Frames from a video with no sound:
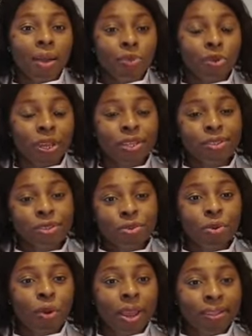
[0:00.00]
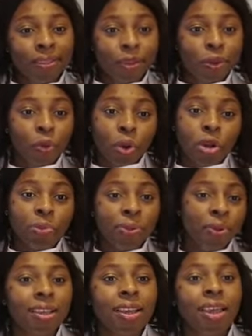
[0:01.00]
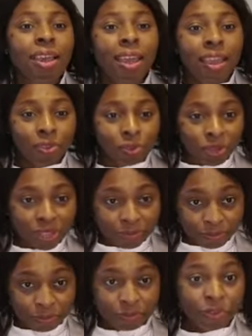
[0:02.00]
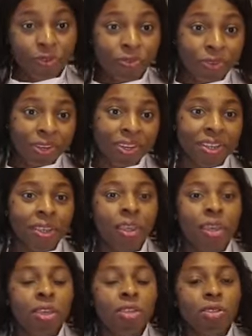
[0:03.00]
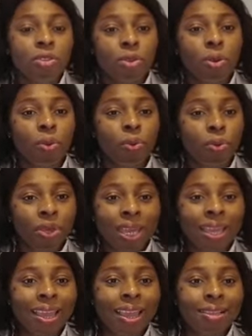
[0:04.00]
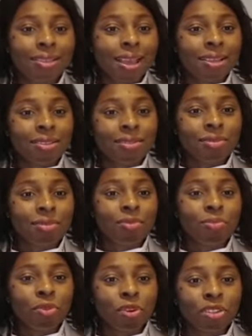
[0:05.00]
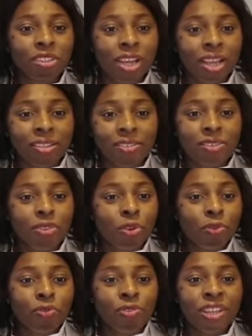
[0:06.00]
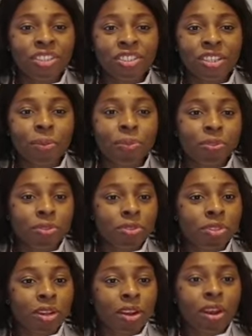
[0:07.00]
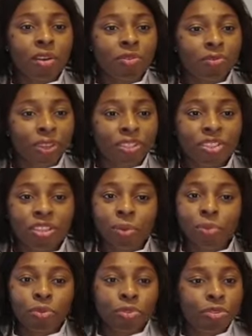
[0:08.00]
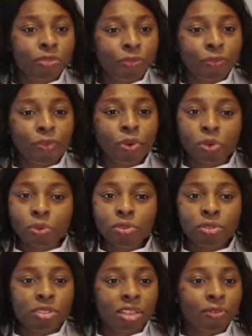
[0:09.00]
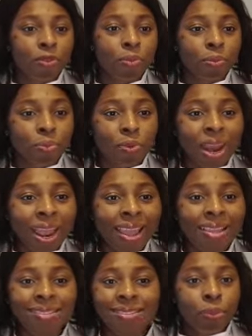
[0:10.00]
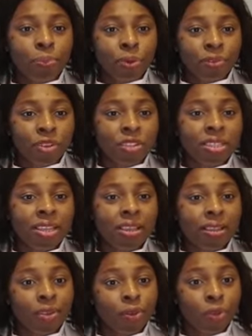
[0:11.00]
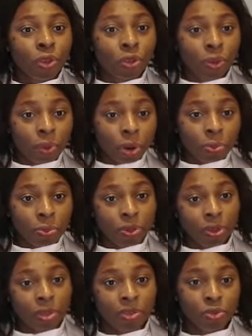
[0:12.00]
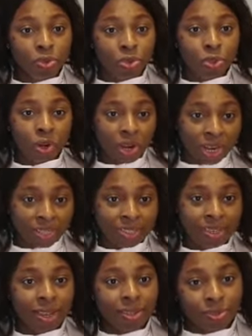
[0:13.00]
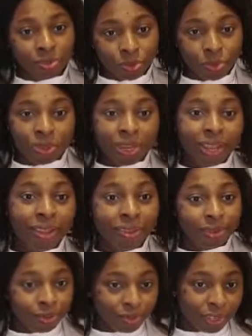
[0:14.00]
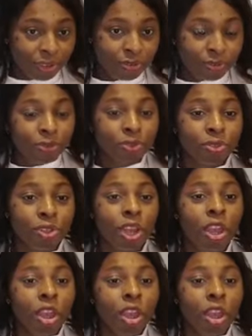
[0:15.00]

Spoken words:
you can just go and queue up and you get food for free. So you can get as much as vegetables, a lot of vegetables, fruits, even bread. Previously you queue up, you show your ID card, you go there, you take food.